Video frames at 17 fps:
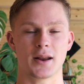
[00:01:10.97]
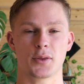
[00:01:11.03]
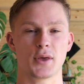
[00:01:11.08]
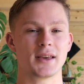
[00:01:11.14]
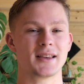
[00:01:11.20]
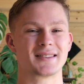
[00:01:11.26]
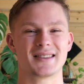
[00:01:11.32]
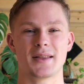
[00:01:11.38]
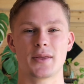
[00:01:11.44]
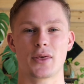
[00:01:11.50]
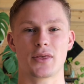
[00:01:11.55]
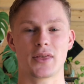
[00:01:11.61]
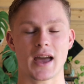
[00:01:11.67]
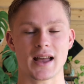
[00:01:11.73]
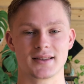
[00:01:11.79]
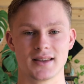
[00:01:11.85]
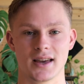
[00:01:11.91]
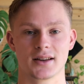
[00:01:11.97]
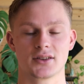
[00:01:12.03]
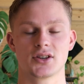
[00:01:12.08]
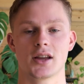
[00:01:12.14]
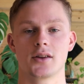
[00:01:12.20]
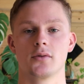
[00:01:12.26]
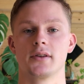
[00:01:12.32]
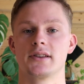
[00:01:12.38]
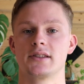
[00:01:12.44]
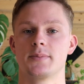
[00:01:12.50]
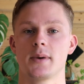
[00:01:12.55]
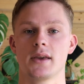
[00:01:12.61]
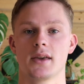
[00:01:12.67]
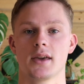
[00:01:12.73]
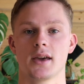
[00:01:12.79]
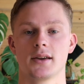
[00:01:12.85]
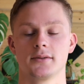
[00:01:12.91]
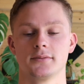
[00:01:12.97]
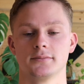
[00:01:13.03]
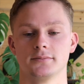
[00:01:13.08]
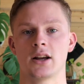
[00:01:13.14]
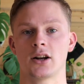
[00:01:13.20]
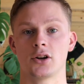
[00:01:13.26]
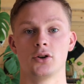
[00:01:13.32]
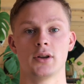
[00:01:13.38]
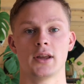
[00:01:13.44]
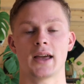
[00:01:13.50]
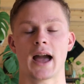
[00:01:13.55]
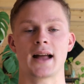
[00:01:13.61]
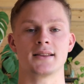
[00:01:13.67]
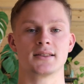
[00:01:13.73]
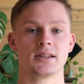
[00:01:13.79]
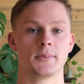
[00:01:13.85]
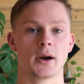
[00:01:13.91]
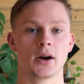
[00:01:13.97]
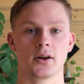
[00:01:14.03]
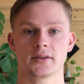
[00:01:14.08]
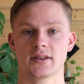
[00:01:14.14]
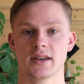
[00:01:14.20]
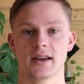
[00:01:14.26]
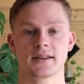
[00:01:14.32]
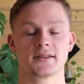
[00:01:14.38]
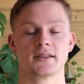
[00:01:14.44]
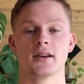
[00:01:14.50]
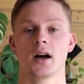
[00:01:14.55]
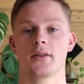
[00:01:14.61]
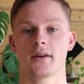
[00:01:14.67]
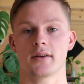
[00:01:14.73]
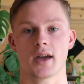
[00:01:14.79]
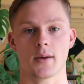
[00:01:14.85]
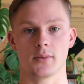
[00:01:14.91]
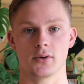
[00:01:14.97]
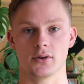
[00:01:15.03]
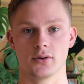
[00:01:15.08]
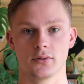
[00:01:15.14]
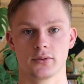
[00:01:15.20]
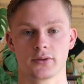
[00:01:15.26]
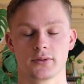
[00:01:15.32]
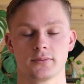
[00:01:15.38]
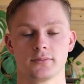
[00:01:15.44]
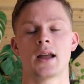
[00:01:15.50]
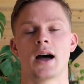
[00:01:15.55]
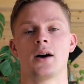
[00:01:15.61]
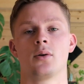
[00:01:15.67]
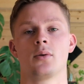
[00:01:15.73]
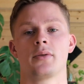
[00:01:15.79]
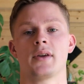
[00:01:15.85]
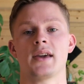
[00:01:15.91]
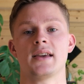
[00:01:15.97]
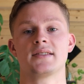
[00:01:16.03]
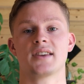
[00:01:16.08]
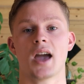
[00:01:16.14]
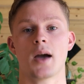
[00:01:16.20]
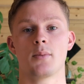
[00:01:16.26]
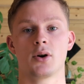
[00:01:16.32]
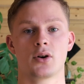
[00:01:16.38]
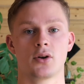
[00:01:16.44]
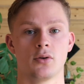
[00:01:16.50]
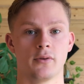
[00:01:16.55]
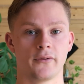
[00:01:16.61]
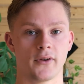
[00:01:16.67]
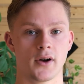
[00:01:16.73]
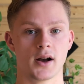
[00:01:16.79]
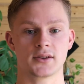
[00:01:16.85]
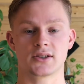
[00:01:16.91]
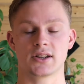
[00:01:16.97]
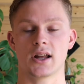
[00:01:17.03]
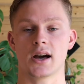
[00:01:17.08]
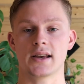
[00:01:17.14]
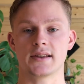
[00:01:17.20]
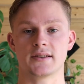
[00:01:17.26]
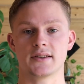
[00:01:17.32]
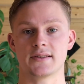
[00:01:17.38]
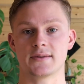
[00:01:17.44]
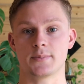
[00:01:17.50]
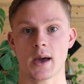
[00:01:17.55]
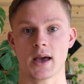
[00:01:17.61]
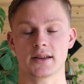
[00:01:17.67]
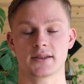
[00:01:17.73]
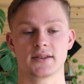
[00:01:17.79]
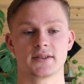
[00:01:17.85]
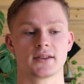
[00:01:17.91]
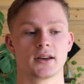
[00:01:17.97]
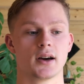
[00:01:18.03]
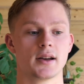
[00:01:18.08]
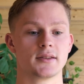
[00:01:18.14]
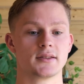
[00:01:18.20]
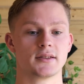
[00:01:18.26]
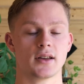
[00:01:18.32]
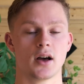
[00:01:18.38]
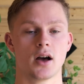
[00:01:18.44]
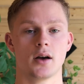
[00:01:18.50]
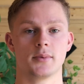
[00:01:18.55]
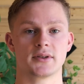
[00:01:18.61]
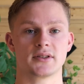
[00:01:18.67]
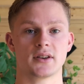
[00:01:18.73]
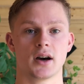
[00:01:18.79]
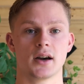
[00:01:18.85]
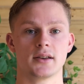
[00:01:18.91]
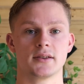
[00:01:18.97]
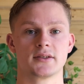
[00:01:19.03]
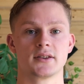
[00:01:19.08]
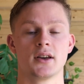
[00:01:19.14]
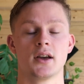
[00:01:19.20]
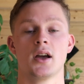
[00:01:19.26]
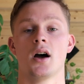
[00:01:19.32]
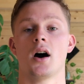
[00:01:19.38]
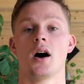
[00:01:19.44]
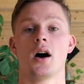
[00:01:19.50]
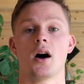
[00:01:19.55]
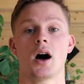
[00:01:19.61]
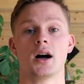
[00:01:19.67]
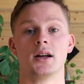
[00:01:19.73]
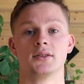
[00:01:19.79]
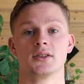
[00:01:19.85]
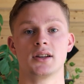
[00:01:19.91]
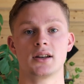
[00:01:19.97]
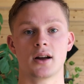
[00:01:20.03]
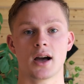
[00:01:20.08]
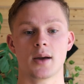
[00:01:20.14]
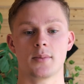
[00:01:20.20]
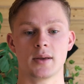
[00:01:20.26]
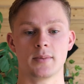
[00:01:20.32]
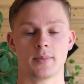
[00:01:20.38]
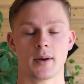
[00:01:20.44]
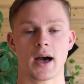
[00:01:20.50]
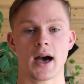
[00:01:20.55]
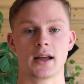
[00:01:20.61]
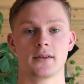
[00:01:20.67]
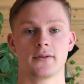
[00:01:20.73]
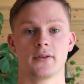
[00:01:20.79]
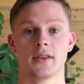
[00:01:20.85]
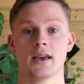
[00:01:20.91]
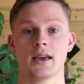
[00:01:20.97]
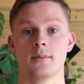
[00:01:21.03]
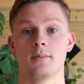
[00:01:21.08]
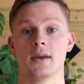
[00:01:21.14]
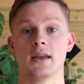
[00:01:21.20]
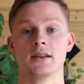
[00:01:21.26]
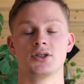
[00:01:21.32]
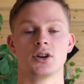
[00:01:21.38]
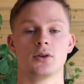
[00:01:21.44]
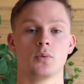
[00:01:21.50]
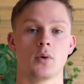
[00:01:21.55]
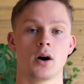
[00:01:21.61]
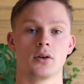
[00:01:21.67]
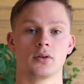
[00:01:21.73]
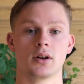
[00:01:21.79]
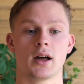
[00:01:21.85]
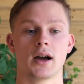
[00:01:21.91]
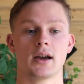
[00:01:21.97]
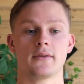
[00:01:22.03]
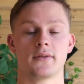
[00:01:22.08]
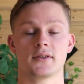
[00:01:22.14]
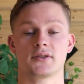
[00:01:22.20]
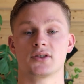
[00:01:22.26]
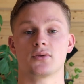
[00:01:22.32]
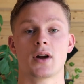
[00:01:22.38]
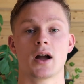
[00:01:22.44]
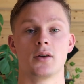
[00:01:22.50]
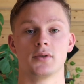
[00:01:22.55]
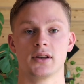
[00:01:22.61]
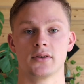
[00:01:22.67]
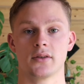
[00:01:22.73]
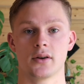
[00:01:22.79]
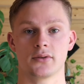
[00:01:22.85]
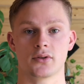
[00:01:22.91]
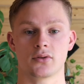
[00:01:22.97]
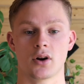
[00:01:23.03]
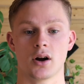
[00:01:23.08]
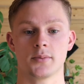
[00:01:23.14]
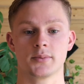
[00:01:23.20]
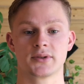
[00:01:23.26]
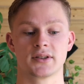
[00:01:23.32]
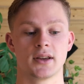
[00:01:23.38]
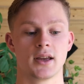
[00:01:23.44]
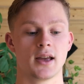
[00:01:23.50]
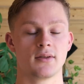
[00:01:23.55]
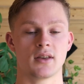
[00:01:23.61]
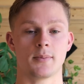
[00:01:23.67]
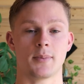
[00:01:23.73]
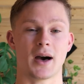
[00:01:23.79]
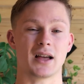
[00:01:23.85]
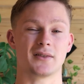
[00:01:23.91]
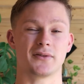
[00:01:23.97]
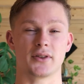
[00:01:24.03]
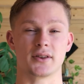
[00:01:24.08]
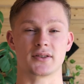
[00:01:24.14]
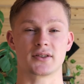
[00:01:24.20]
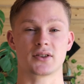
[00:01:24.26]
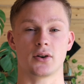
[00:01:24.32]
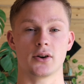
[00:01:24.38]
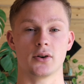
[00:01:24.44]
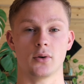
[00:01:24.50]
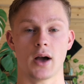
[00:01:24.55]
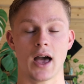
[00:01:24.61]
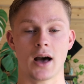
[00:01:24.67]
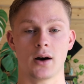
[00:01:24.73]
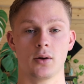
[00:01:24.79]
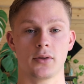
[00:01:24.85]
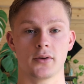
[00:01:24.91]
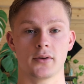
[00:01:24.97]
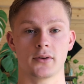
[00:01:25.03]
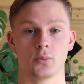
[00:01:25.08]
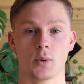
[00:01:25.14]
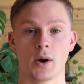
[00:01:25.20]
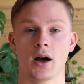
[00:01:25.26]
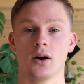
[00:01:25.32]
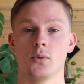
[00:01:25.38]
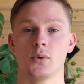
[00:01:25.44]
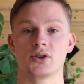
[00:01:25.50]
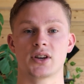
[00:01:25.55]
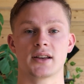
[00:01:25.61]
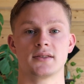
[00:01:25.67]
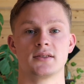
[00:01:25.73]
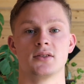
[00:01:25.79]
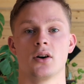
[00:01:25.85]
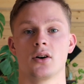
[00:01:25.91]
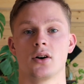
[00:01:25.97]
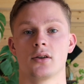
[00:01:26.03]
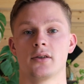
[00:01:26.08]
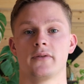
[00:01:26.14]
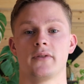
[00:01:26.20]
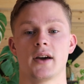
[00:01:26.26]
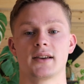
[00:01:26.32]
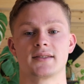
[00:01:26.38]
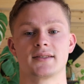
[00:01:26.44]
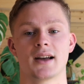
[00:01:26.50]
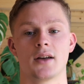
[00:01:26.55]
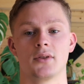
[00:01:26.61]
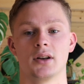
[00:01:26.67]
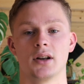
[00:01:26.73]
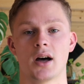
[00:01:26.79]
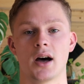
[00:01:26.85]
anything synthetic generally speaking, including antibiotics and other chemicals. Now, these chemical fertilizers, pesticides and herbicides are undeniably bad for the immediate wildlife surrounding those crops. They're bad for the soil health as well, which has knock-on effects down the